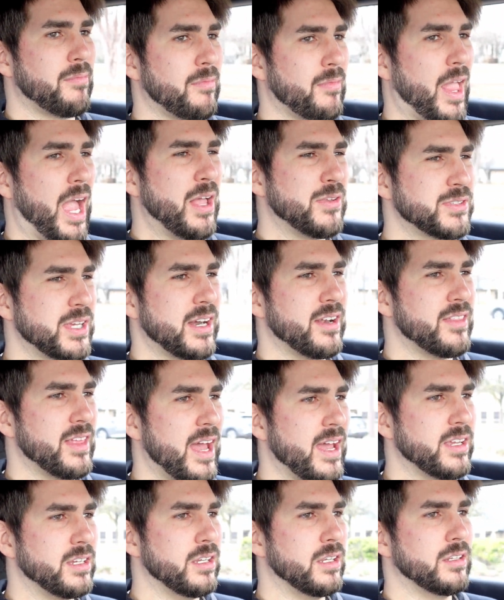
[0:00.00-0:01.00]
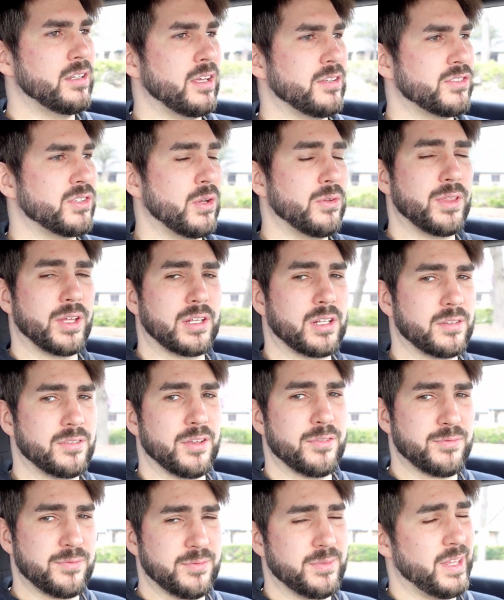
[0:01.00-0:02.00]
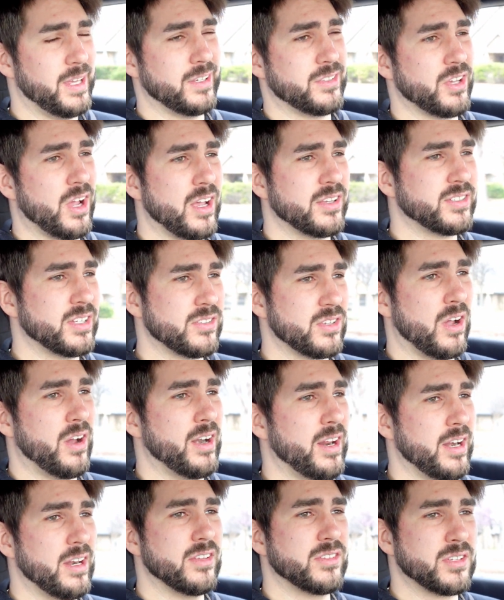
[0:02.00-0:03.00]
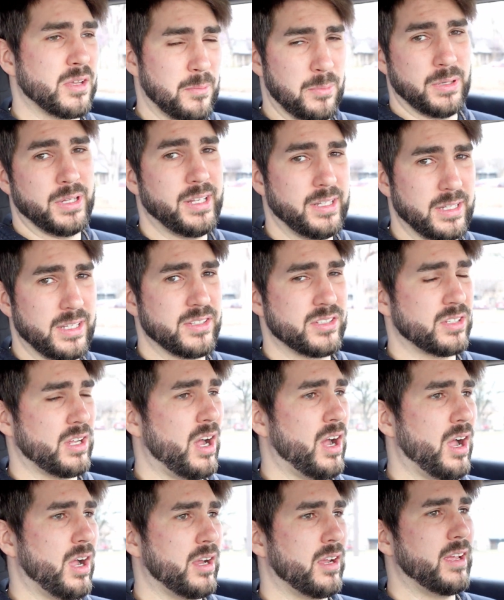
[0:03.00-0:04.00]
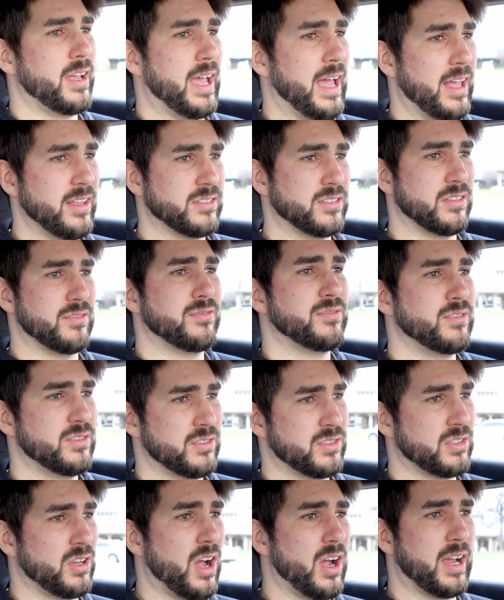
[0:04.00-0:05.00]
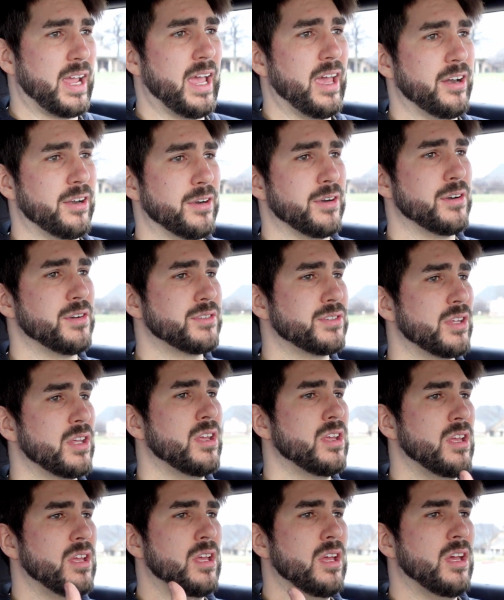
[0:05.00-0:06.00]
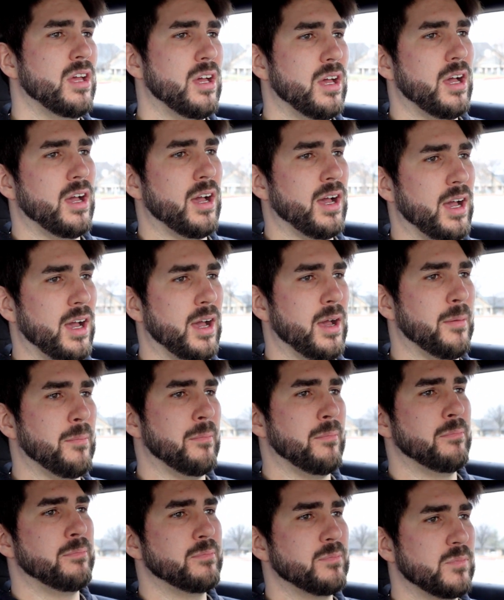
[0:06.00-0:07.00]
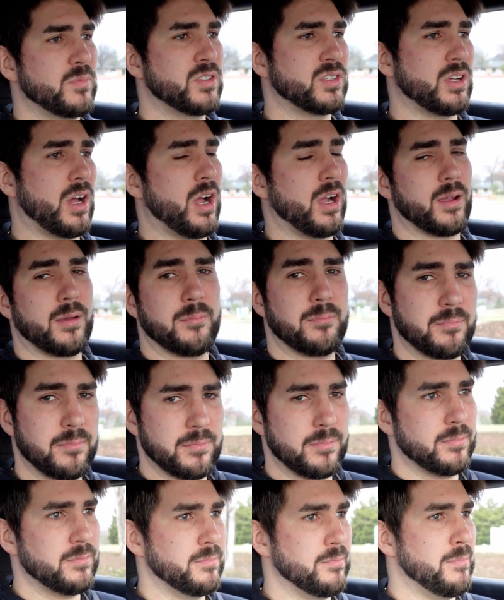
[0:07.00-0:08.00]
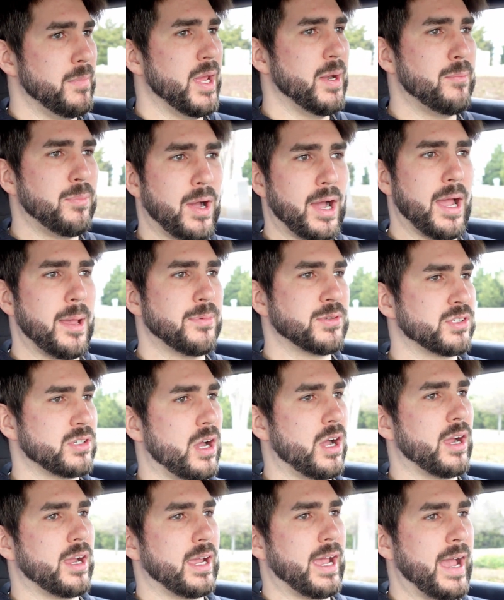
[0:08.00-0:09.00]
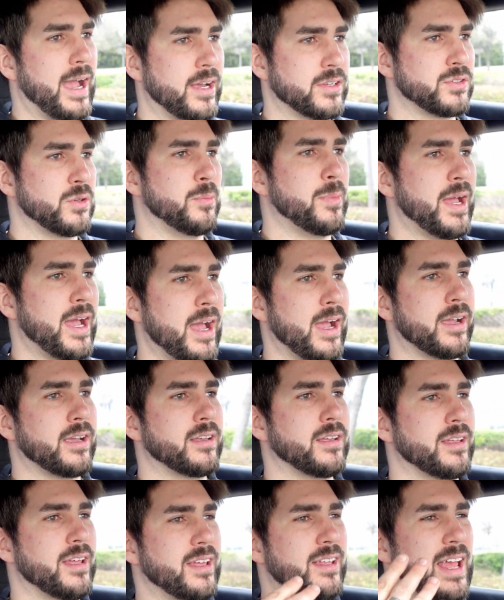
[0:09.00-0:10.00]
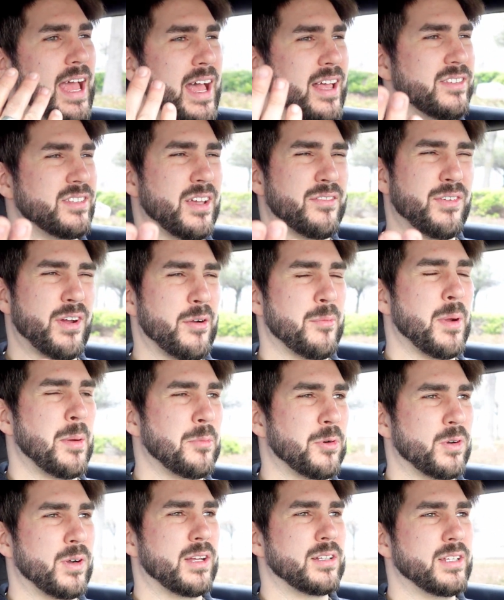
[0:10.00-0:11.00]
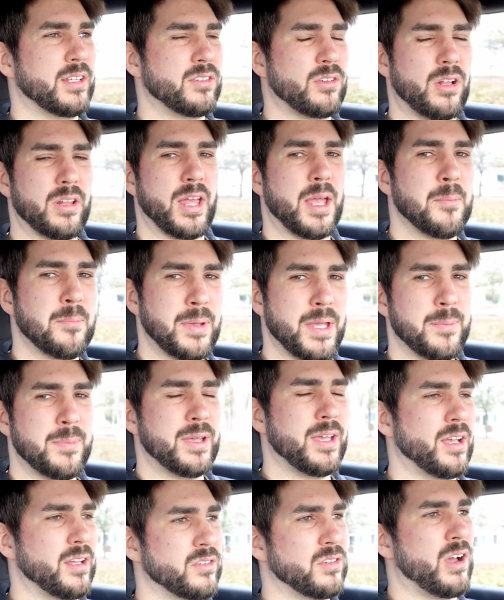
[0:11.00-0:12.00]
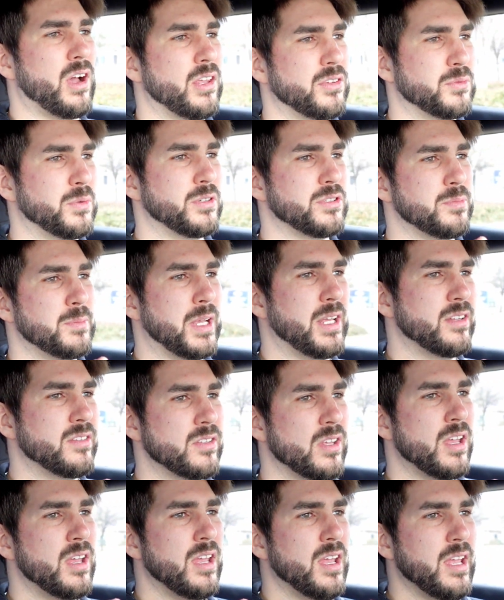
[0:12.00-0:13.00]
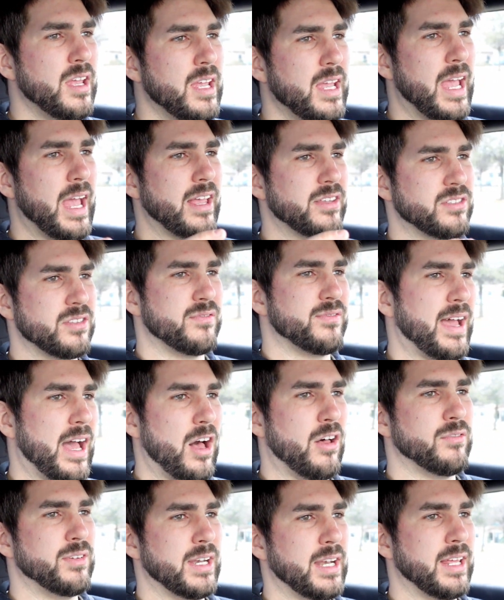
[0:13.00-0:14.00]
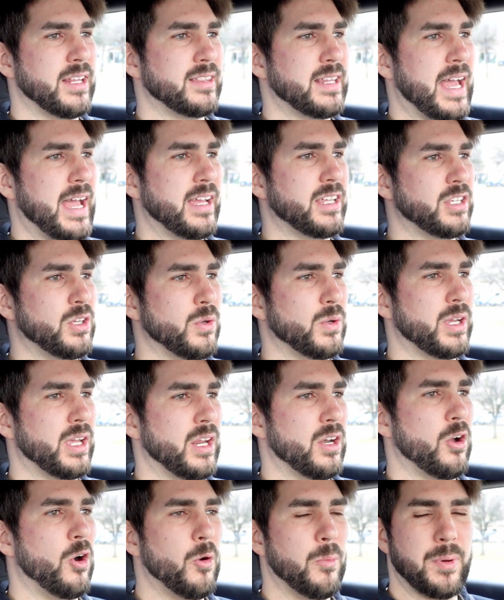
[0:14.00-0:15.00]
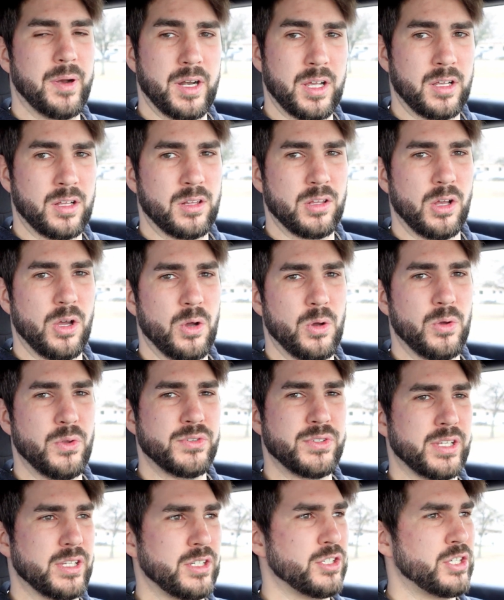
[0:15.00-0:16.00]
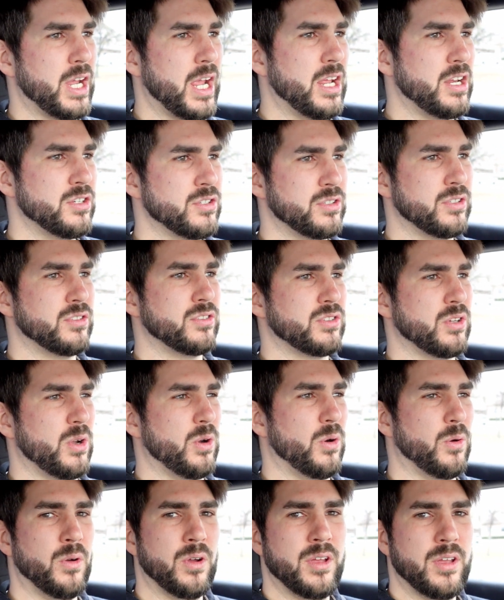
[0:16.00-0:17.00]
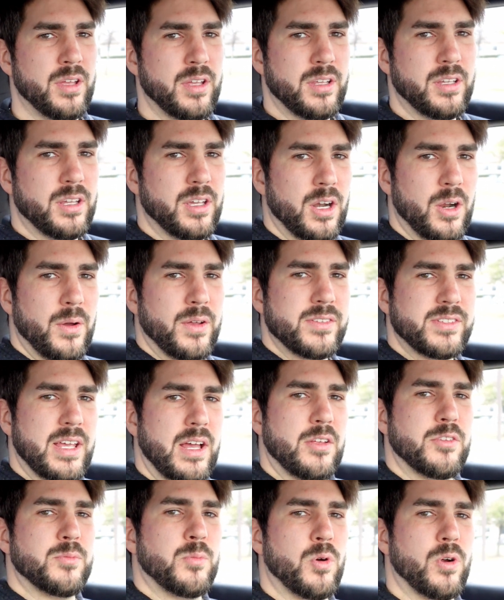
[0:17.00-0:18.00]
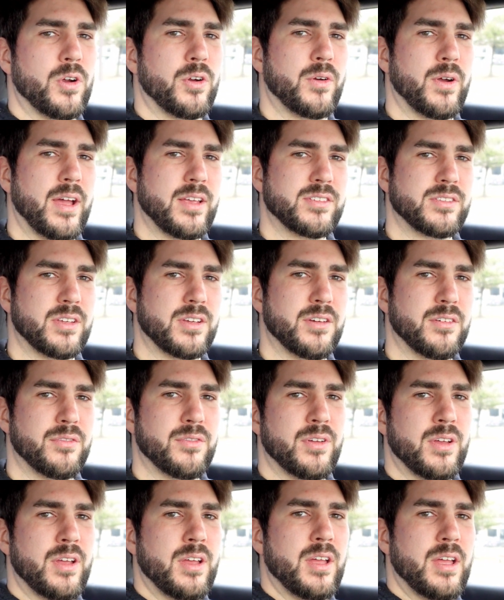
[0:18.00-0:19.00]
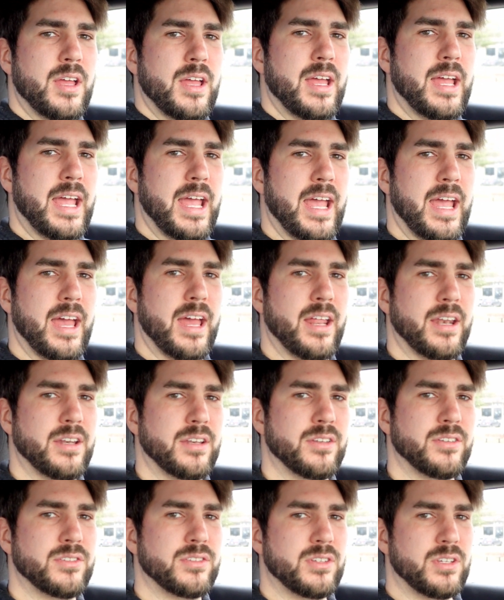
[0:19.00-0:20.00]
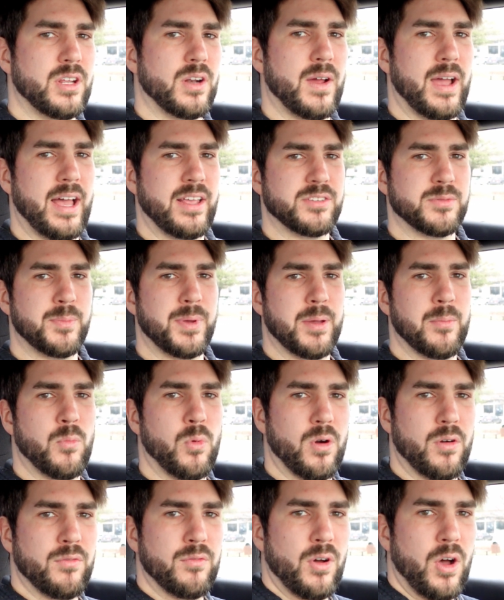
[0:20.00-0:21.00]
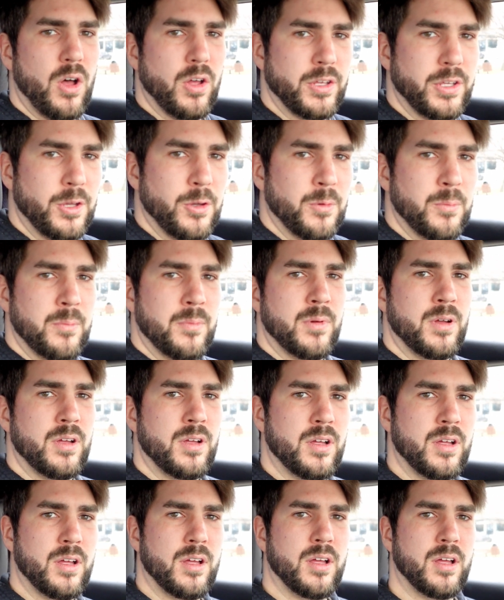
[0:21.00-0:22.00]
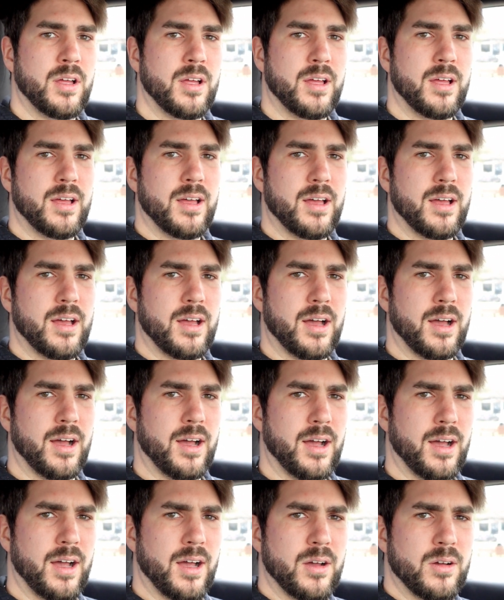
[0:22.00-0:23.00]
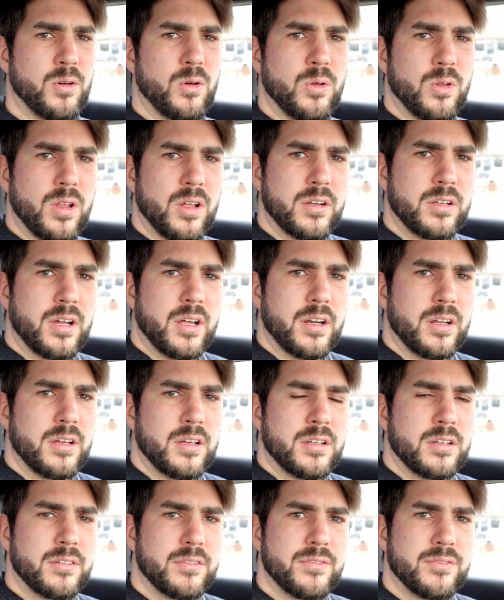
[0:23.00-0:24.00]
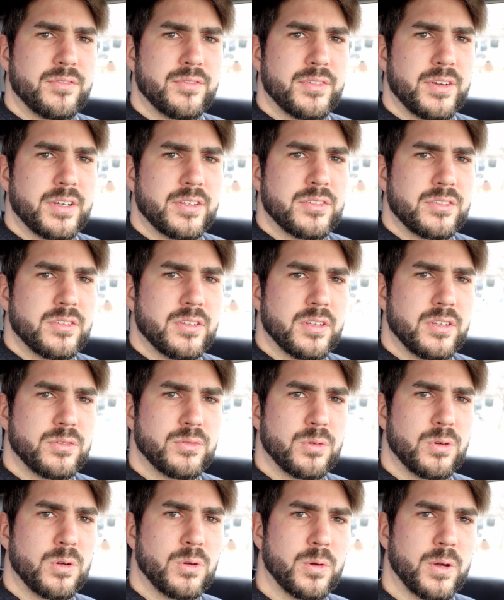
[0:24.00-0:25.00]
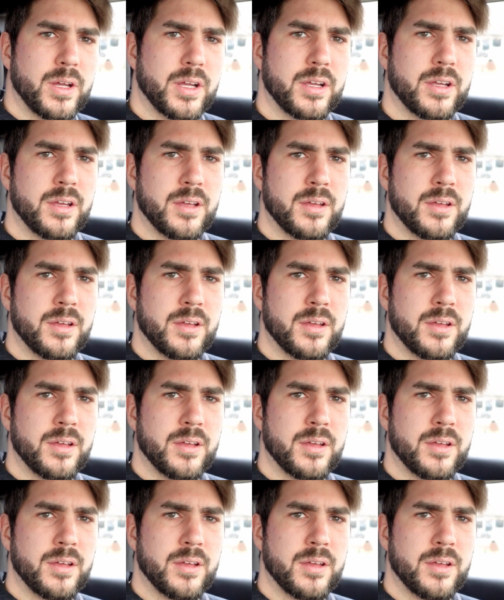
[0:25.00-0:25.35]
Outside of that, so the exhaust that's on it is completely stock. It has the stock headers, stock mid-pipe, stock axle back. It has, if I remember correctly, it's called the MPP exhaust, which means it has the valve in it that you can open and close and change, so it sounds more aggressive and has a bit more volume. Hold on, I've got to fix this real quick.